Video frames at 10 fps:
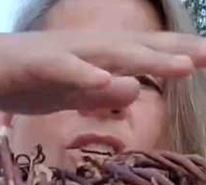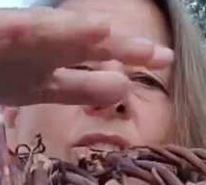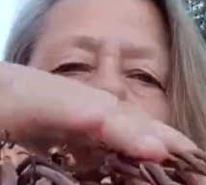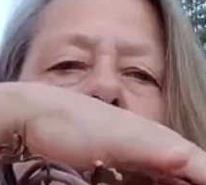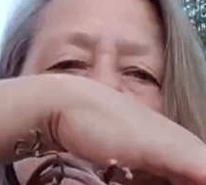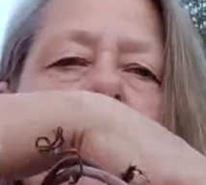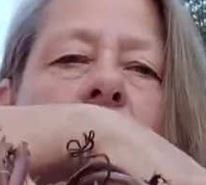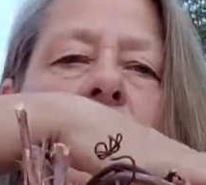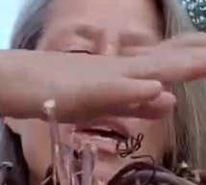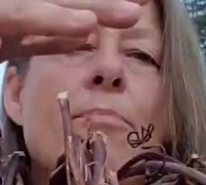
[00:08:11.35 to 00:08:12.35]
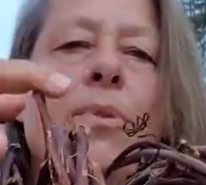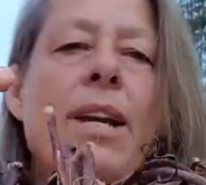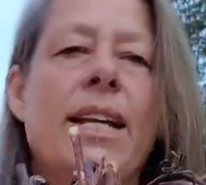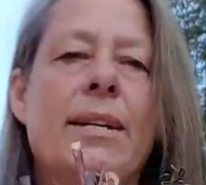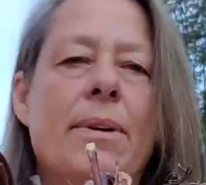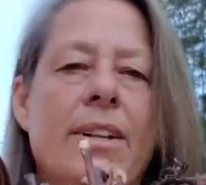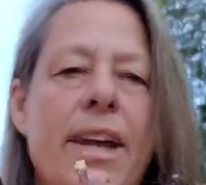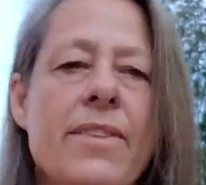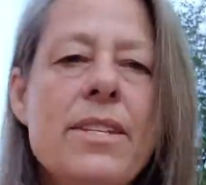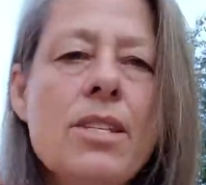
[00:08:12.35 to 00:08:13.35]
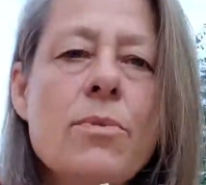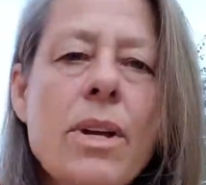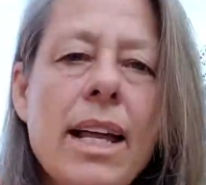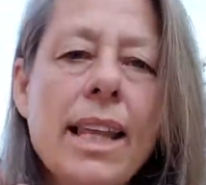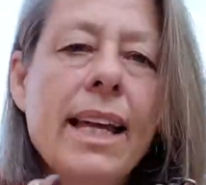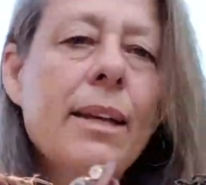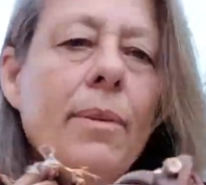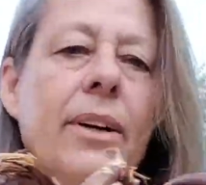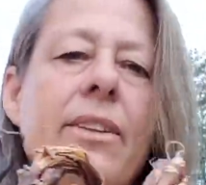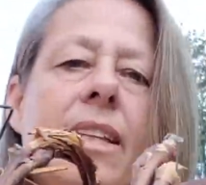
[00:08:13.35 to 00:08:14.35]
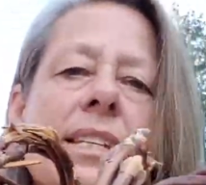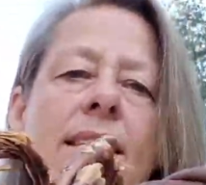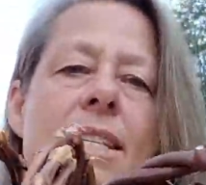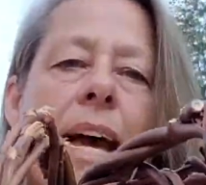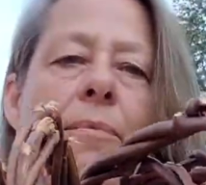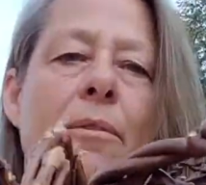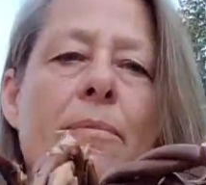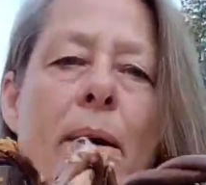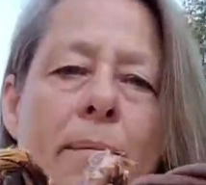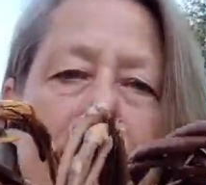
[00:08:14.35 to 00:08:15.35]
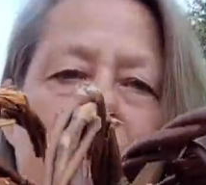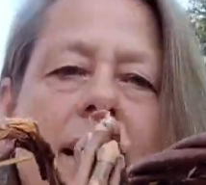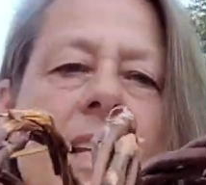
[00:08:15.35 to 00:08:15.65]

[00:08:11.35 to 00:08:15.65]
you can start separating them out. Now this is what I like about this type of pumpkin,